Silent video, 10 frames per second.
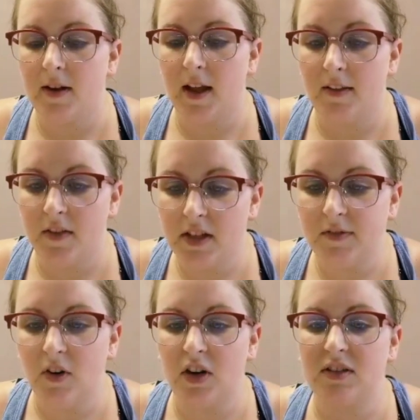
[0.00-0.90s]
in this
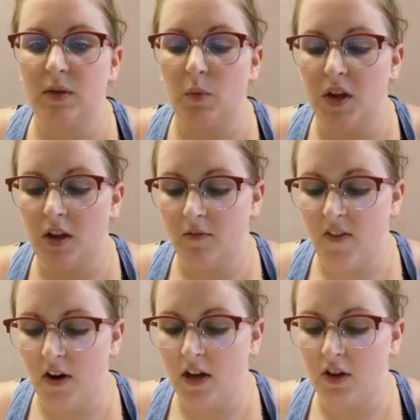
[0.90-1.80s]
verse, we
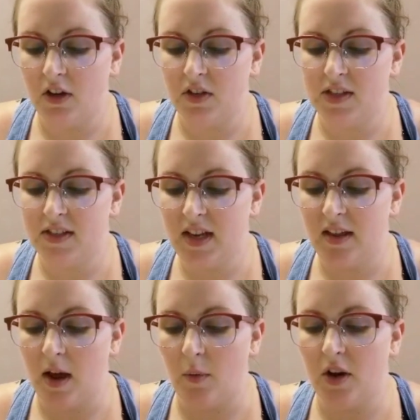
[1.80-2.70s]
very clearly see
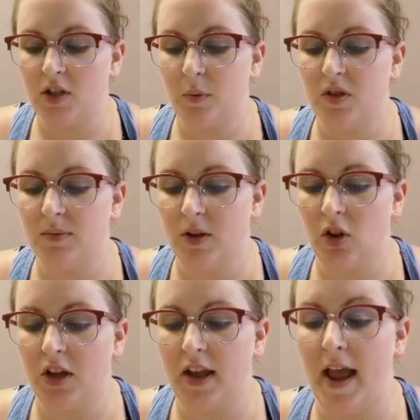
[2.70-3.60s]
that we are supposed to be
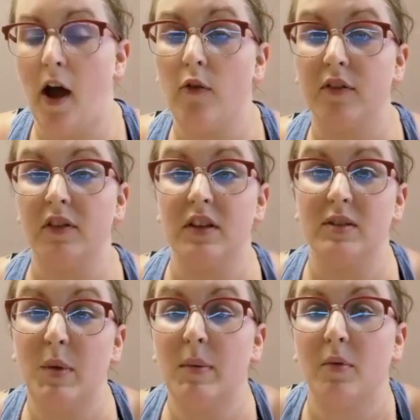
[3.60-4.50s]
looking out for these
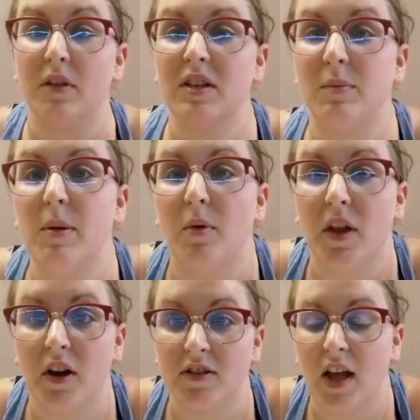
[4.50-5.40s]
people
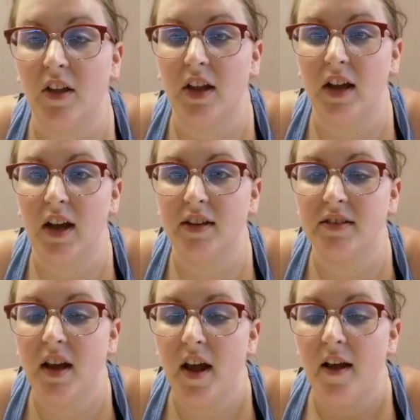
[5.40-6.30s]
that are telling
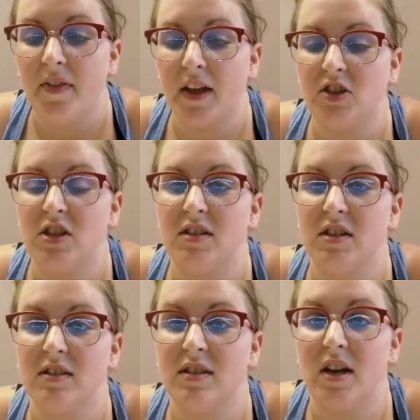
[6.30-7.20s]
us that
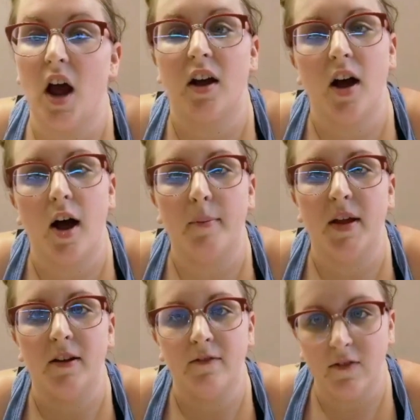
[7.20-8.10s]
Jesus did not come
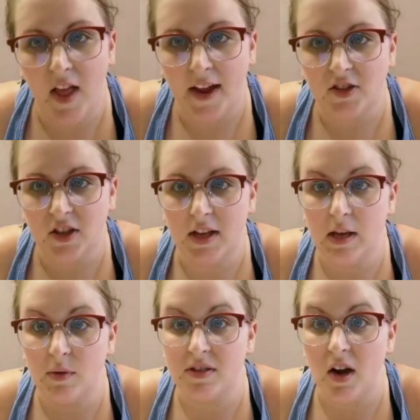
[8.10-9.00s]
in flesh, that
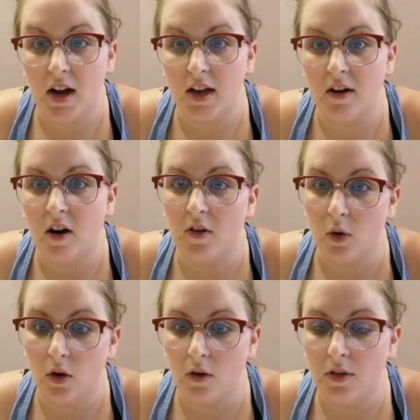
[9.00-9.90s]
he was not here on
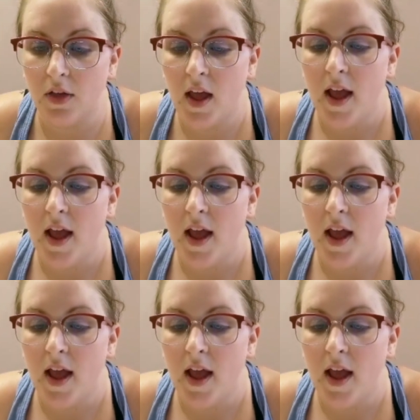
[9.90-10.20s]
earth.